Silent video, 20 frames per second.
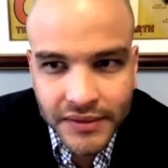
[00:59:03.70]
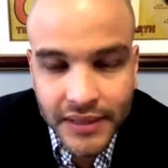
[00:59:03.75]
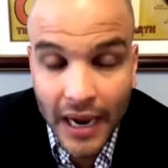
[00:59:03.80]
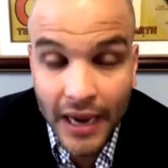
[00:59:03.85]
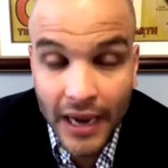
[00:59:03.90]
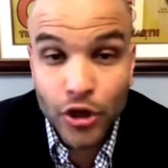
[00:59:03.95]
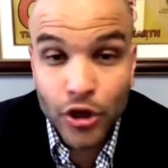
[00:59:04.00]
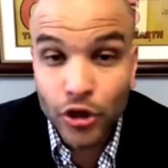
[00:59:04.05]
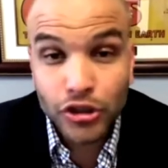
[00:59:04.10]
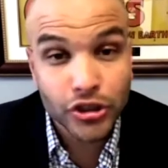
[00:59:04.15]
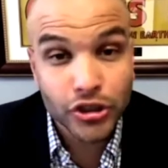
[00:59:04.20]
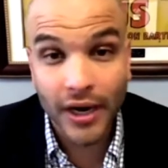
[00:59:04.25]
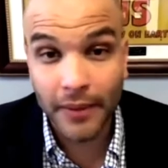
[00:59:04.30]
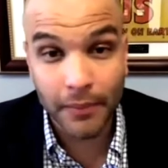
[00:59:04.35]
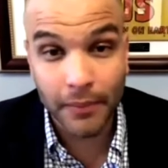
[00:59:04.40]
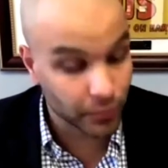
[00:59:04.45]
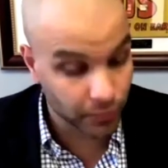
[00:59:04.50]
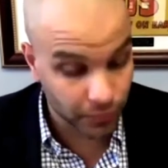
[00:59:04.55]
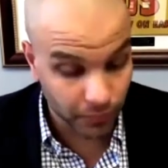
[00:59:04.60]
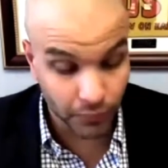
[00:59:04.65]
what's
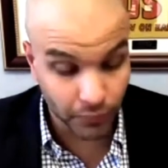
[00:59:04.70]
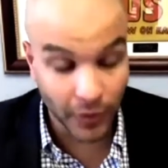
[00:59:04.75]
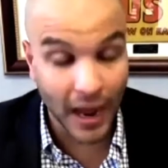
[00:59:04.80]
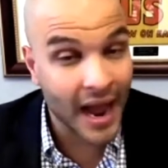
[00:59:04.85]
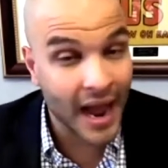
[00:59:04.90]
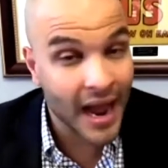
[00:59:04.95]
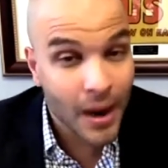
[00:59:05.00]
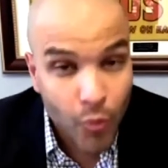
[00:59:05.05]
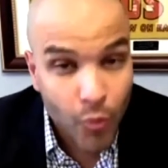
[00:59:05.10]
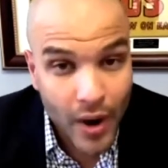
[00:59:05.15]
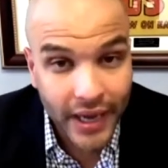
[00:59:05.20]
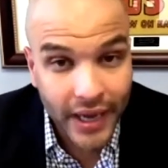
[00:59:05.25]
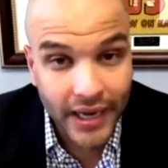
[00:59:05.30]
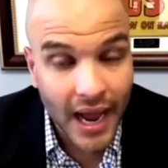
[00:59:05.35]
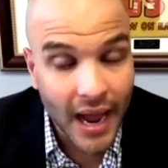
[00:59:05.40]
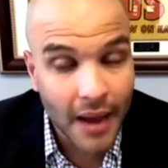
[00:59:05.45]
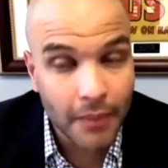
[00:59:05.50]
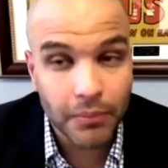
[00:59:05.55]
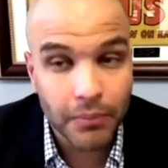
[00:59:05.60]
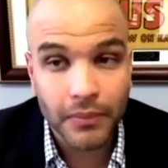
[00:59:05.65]
usually I
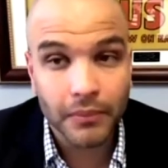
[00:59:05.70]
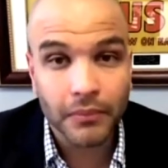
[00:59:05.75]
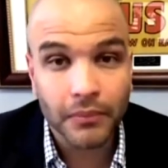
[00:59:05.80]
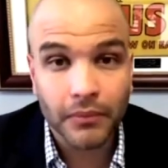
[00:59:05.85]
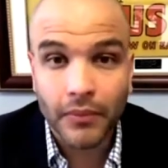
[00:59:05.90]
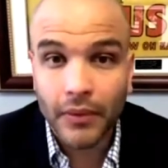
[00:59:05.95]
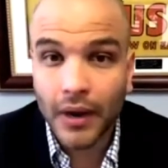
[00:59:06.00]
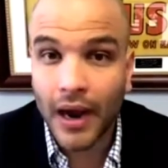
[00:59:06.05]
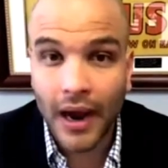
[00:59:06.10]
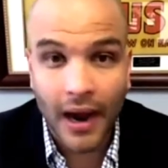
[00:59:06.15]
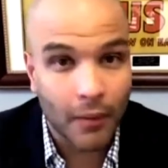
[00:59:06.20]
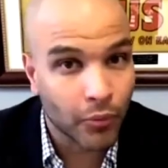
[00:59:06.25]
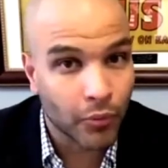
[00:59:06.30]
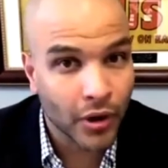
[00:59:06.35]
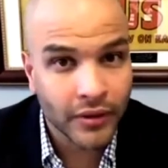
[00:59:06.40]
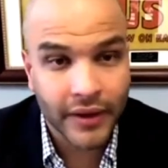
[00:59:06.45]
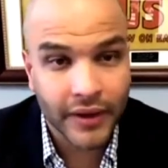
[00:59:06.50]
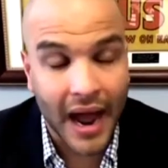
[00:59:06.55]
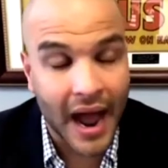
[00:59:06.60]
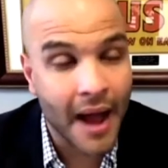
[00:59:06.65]
wake up,
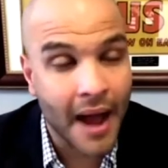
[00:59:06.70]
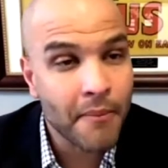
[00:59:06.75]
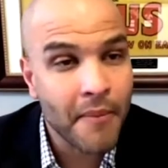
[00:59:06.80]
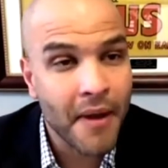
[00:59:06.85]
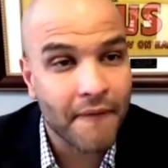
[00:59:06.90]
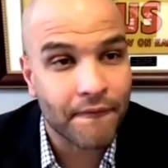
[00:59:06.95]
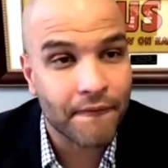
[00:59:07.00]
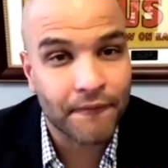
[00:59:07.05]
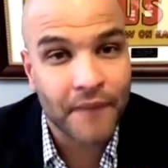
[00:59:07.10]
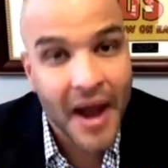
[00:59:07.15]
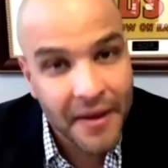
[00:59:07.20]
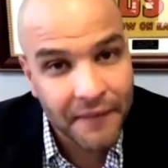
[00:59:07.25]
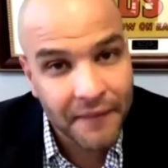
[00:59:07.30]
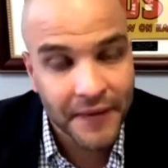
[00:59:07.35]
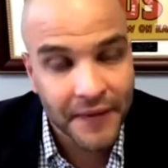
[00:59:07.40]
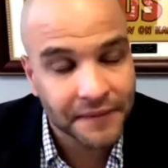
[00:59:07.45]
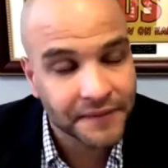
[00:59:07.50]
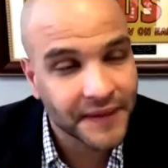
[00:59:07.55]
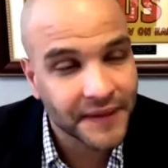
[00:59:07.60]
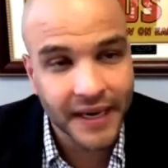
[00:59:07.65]
brother, I'm a
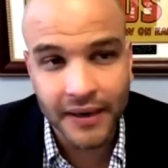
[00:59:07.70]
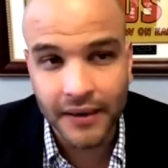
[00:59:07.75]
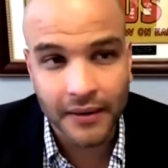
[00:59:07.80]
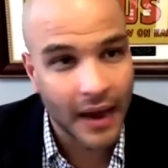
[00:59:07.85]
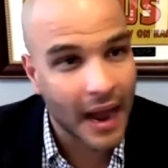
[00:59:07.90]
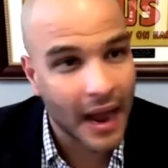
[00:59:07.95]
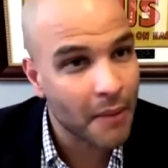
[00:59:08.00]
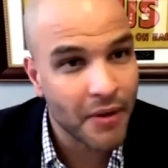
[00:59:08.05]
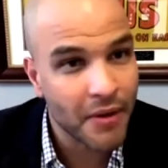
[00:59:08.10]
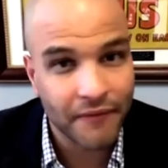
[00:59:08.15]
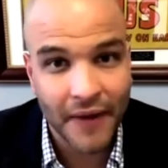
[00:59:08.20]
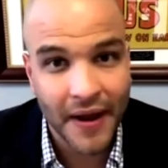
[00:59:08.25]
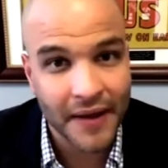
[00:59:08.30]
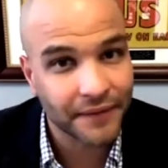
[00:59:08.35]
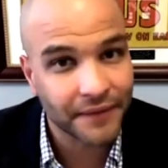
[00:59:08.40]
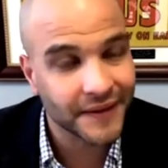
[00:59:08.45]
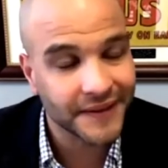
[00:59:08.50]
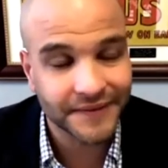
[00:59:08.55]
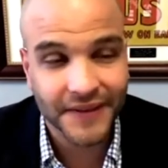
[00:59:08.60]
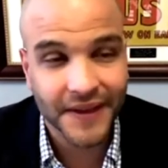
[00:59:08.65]
515. I'm a
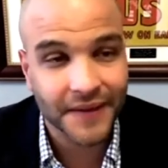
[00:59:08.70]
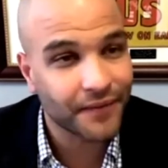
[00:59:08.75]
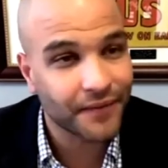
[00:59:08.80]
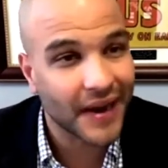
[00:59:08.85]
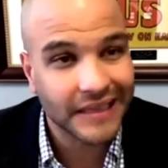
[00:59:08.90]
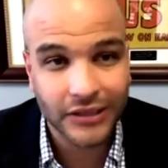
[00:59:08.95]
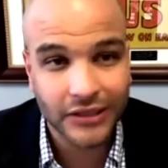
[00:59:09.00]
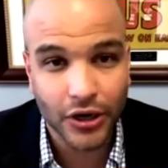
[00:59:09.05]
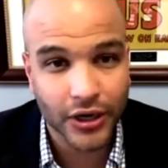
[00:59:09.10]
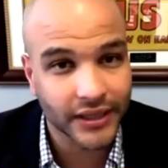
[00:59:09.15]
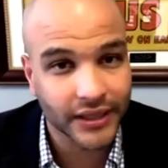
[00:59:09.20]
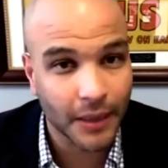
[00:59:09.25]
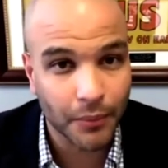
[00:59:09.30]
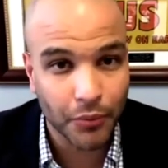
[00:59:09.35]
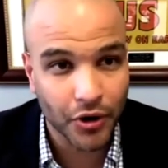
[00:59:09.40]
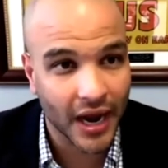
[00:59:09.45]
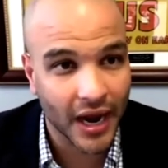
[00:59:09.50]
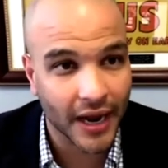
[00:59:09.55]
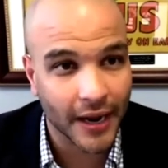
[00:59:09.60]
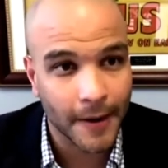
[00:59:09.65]
515, 530
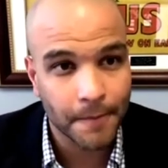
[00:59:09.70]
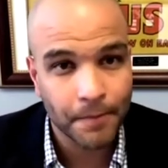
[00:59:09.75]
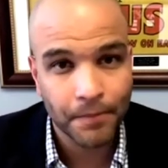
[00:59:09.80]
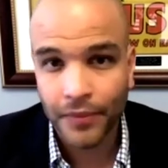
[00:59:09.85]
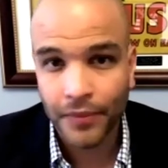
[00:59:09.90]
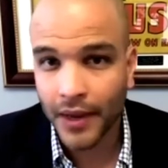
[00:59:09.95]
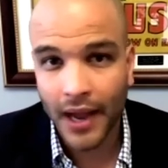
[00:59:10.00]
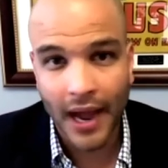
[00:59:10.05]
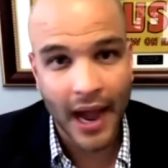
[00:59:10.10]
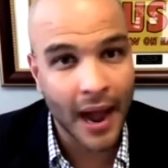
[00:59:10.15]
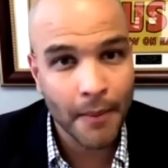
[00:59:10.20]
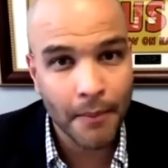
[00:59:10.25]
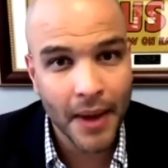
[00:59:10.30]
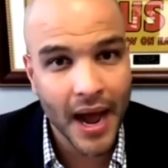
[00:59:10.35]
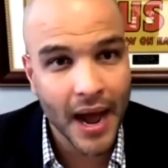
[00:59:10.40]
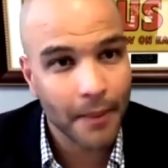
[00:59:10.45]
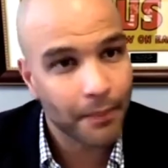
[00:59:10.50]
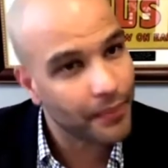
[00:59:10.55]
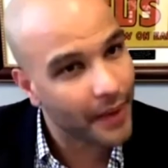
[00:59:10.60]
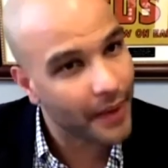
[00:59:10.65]
type of guy.
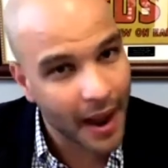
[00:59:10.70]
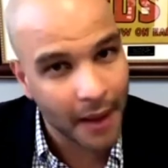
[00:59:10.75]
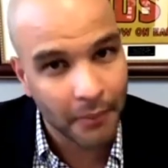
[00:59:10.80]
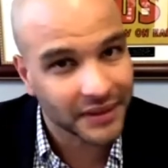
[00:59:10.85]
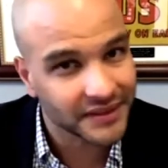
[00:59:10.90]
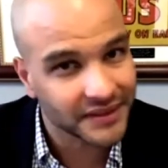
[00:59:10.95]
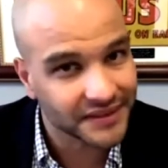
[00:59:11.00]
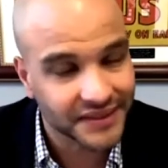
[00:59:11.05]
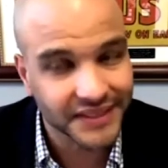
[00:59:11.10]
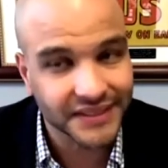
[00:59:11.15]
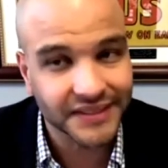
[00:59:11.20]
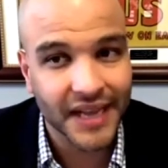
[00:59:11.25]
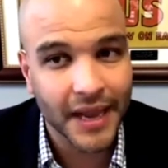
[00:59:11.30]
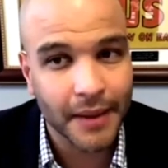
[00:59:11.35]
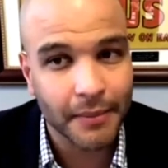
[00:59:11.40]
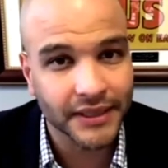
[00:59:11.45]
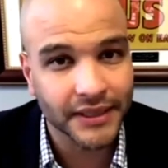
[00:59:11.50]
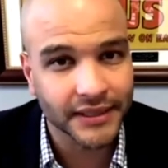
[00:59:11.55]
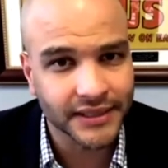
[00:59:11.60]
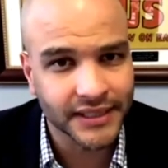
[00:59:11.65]
I'm up, I'm a 6
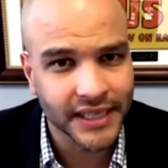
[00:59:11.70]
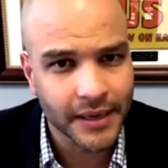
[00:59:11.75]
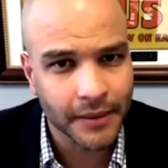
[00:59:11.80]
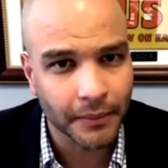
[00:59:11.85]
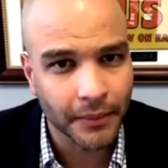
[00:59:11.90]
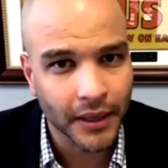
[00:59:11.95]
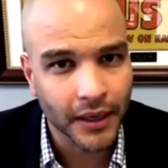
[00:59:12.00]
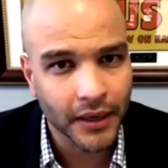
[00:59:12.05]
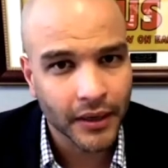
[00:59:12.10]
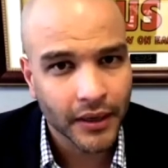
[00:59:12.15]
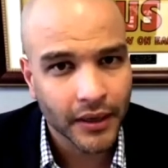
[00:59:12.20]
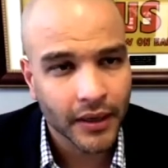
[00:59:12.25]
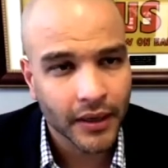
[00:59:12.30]
a.m. in the gym.